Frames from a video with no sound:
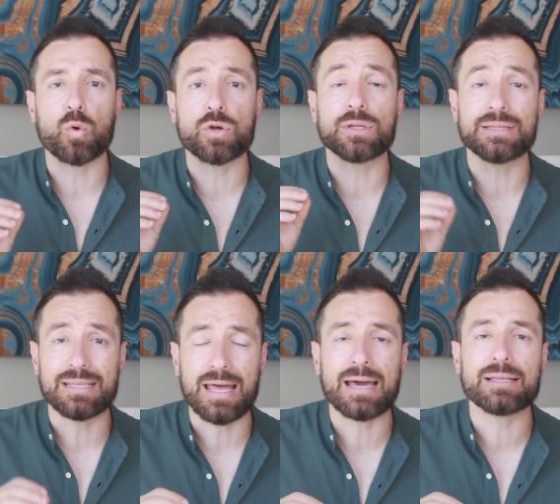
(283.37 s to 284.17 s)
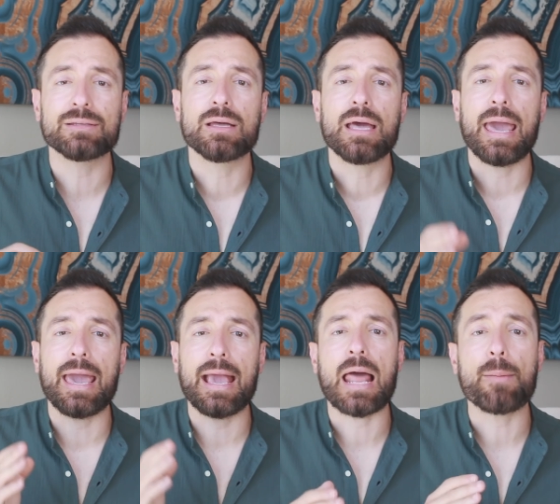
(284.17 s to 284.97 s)
were denied,
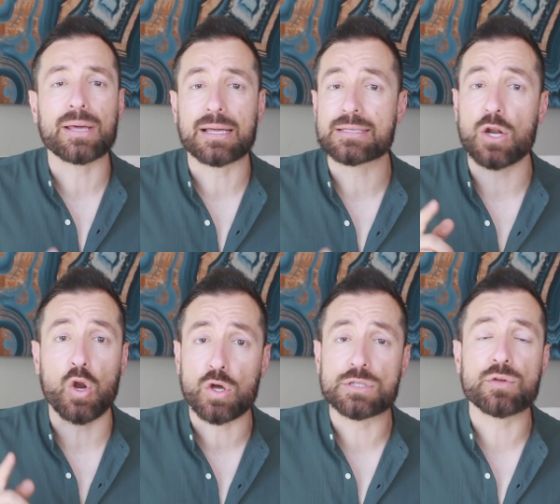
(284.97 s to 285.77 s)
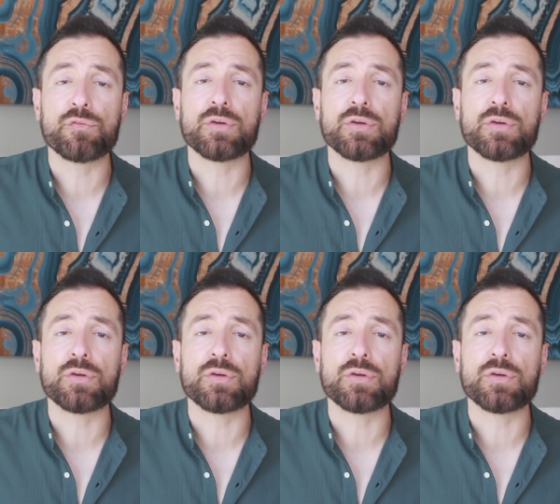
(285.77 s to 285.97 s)
and applicants lost their